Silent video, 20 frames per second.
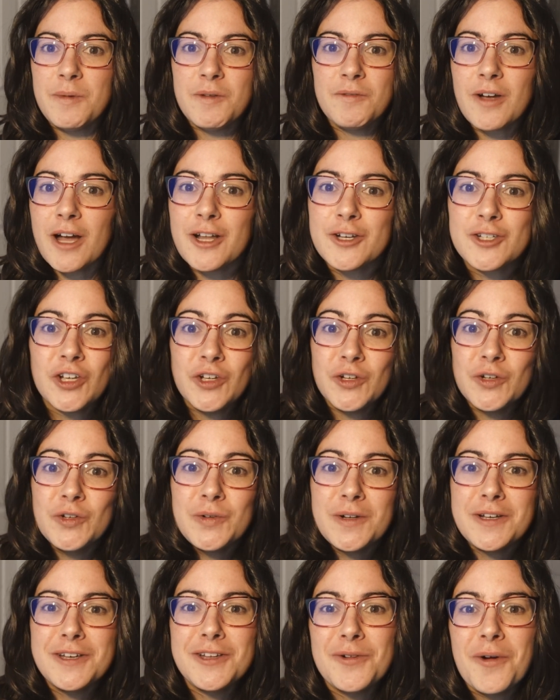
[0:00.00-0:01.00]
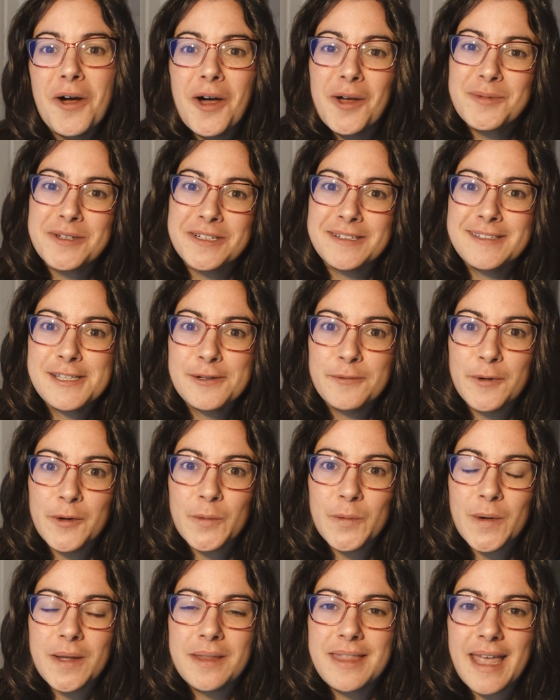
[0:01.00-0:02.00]
you've got two new options to
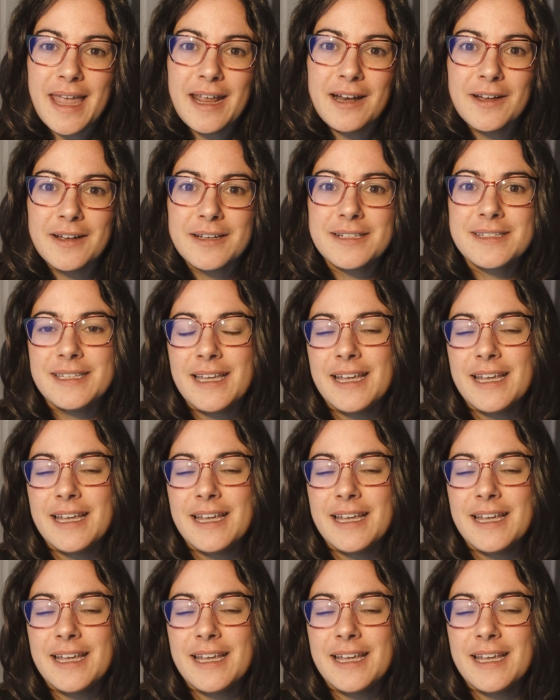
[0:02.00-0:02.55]
work with: Adox